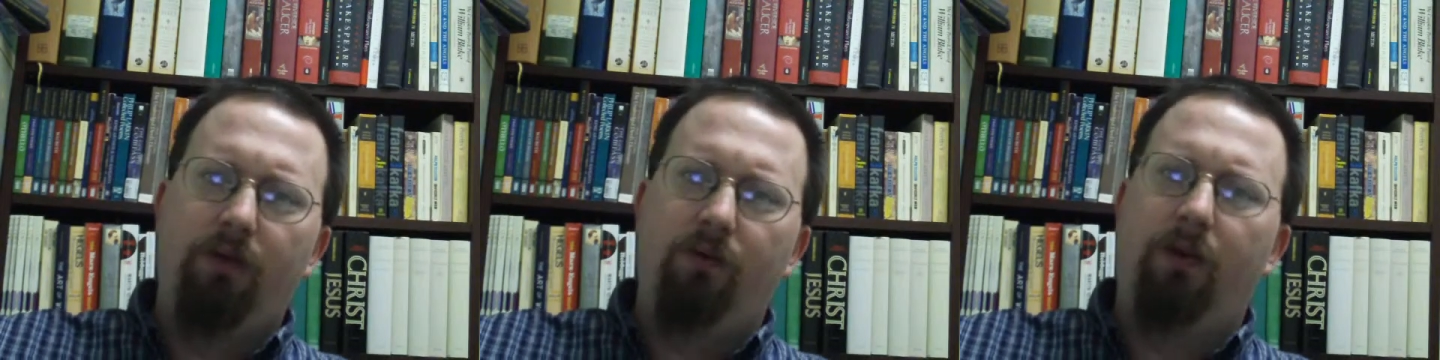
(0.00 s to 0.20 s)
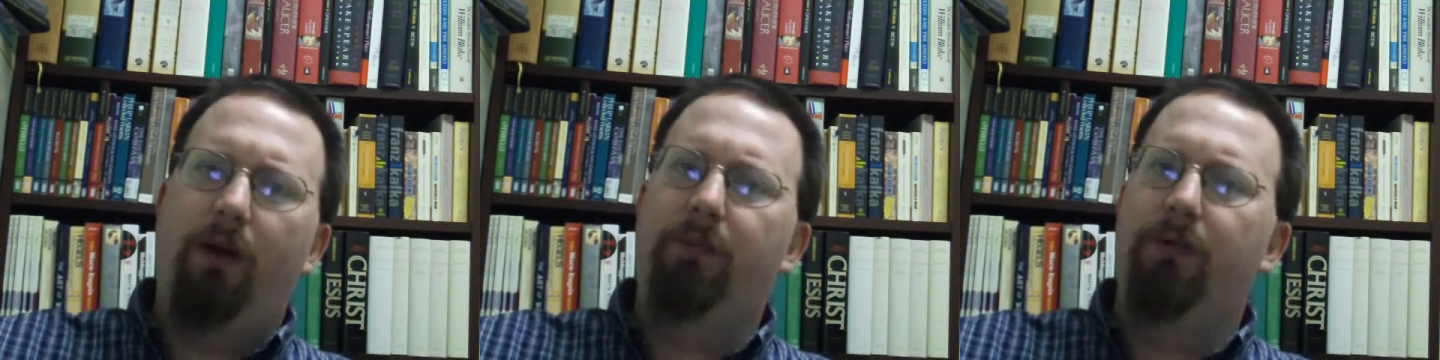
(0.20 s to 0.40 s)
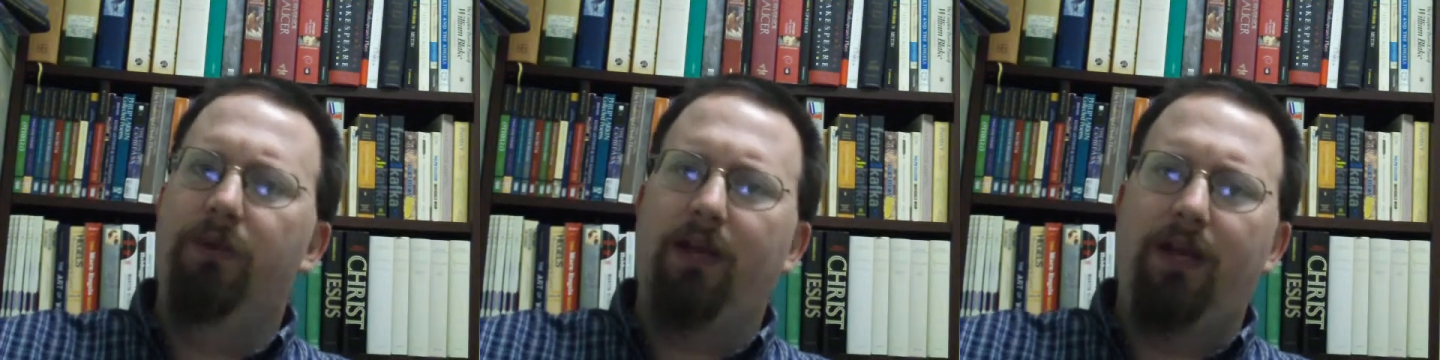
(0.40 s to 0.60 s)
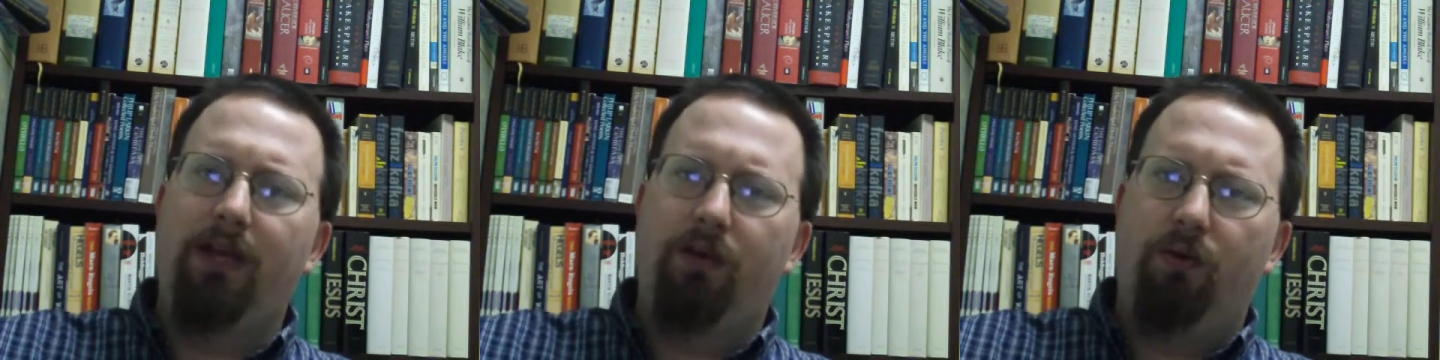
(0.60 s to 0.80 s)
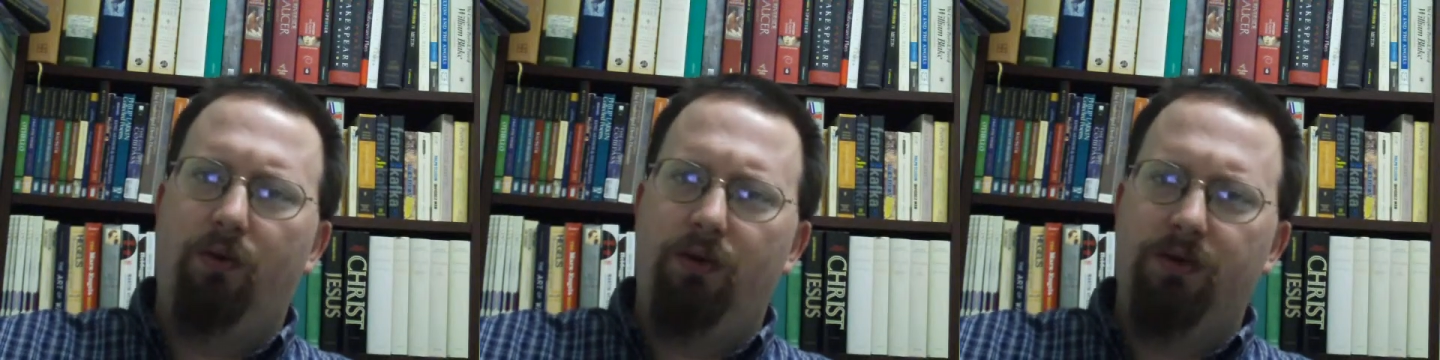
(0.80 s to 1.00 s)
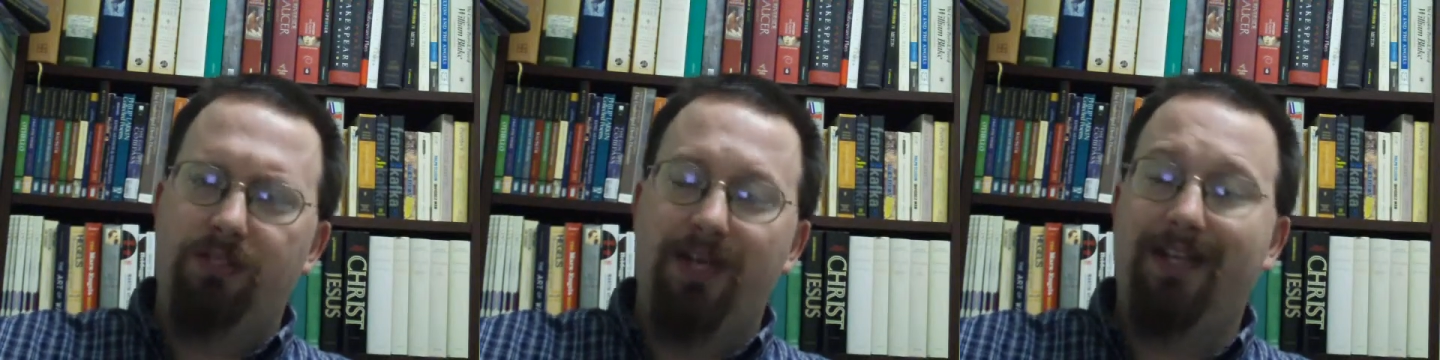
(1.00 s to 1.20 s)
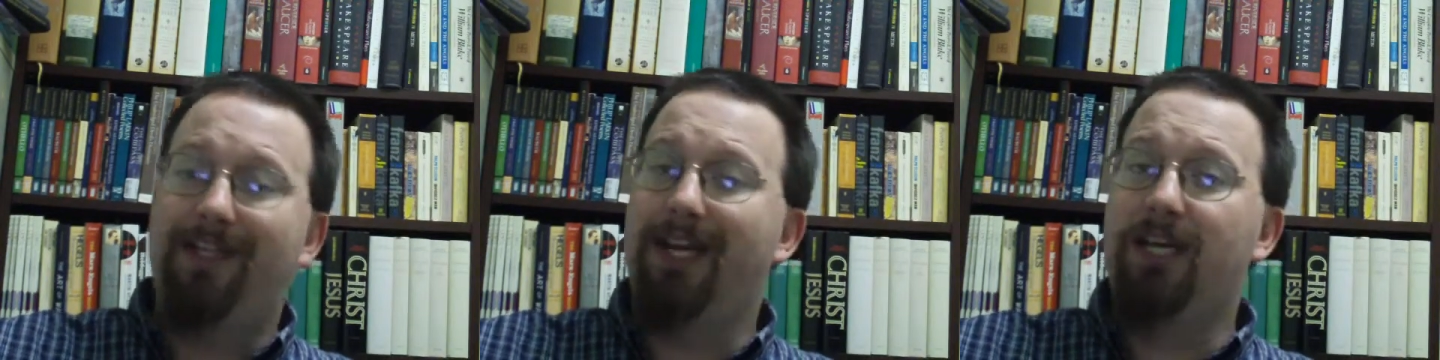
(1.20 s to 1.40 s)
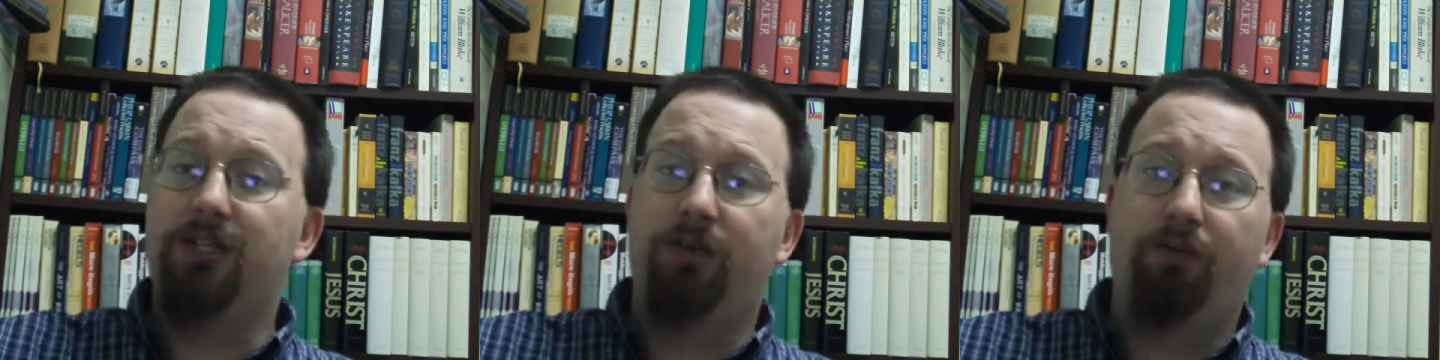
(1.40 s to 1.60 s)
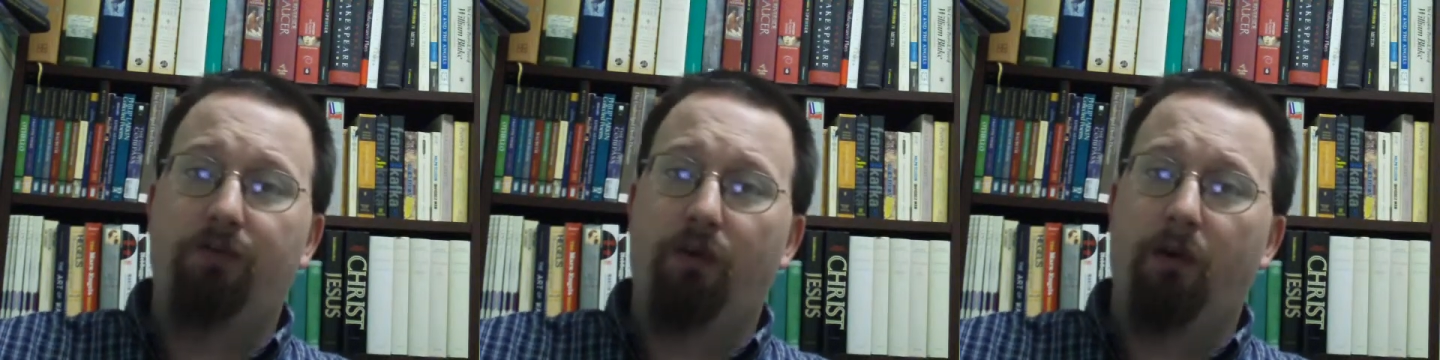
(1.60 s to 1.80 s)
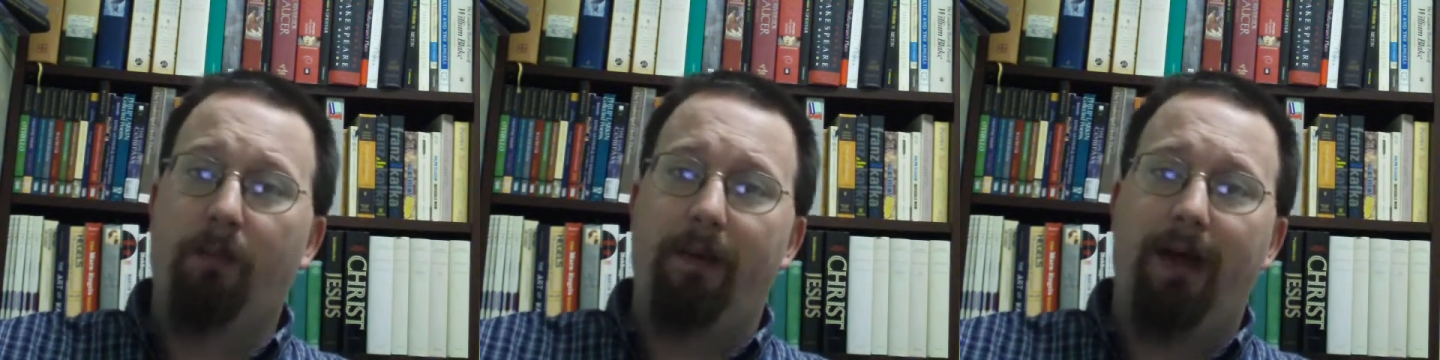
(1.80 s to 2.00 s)
Remember that your citation
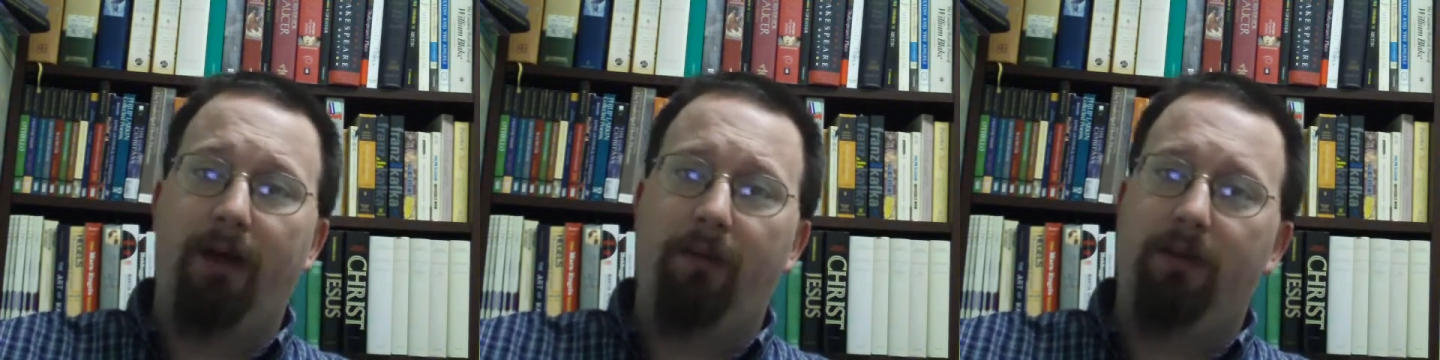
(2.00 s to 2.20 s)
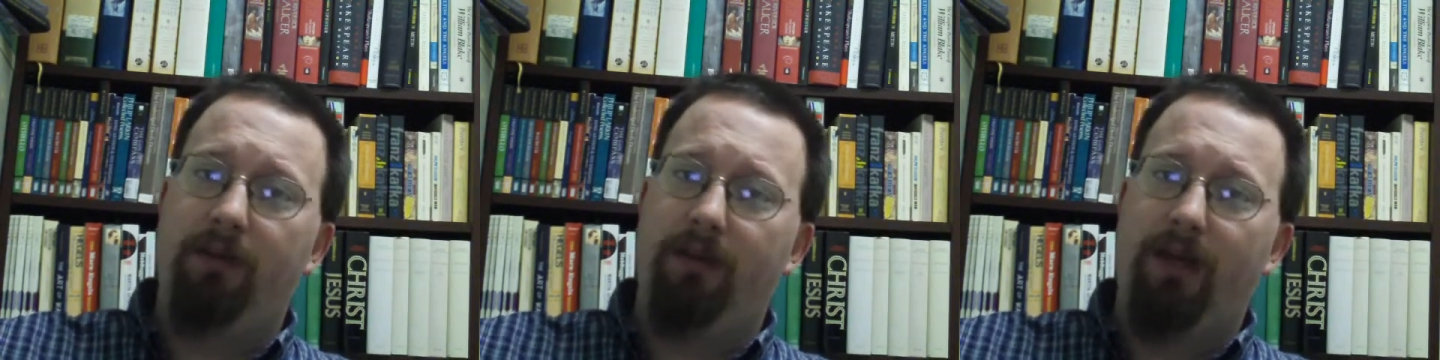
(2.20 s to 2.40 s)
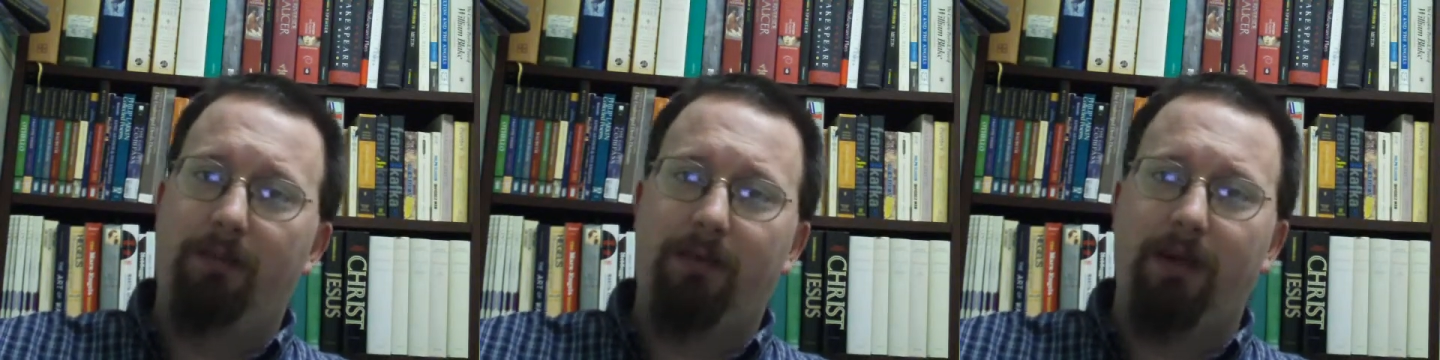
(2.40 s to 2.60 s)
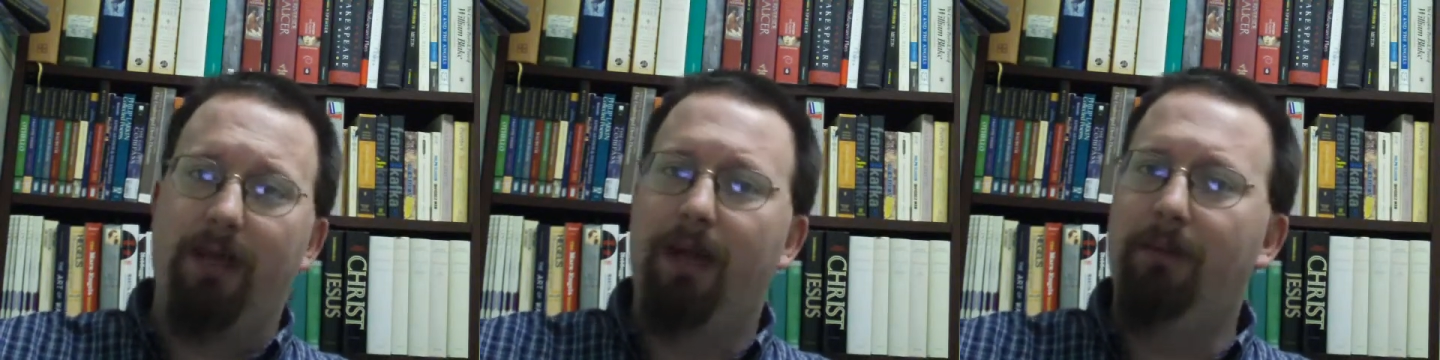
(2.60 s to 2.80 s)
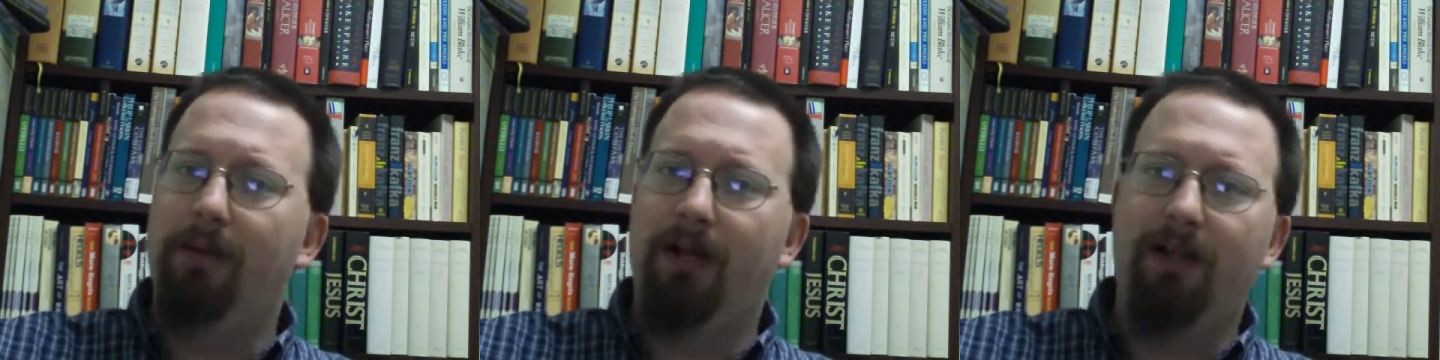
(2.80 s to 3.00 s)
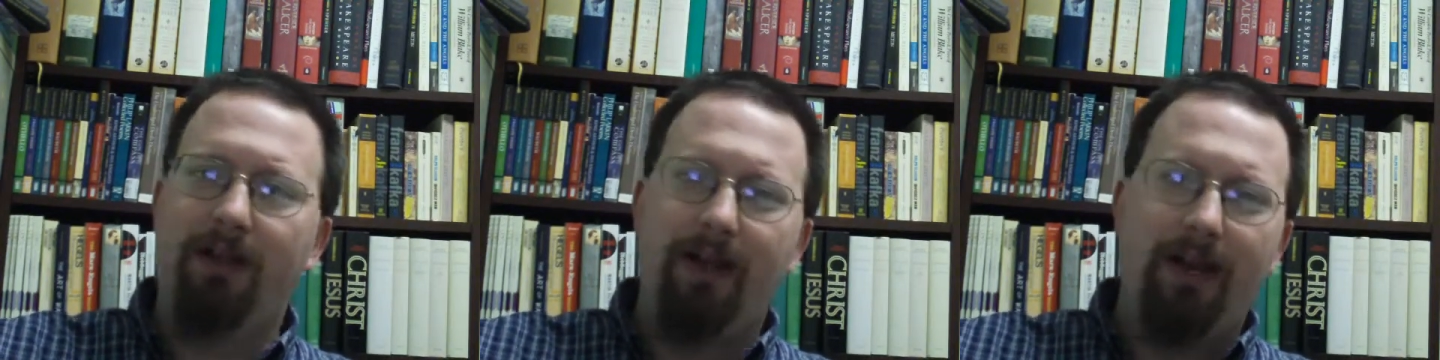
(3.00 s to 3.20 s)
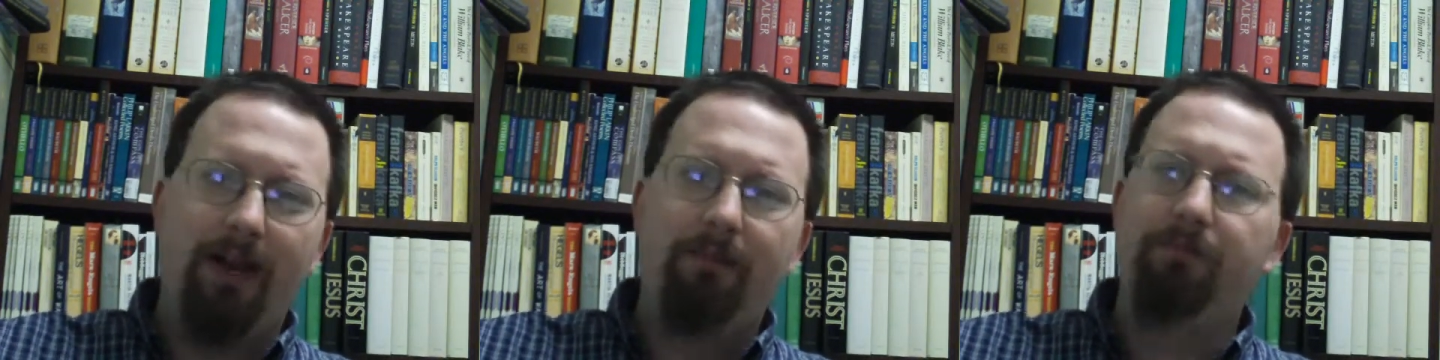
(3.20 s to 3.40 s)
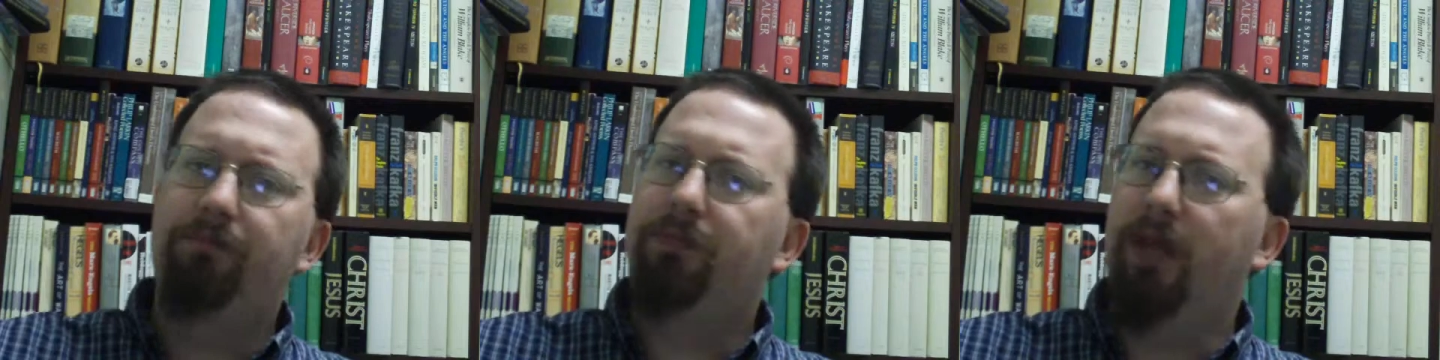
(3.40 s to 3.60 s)
format, whether that be MLA,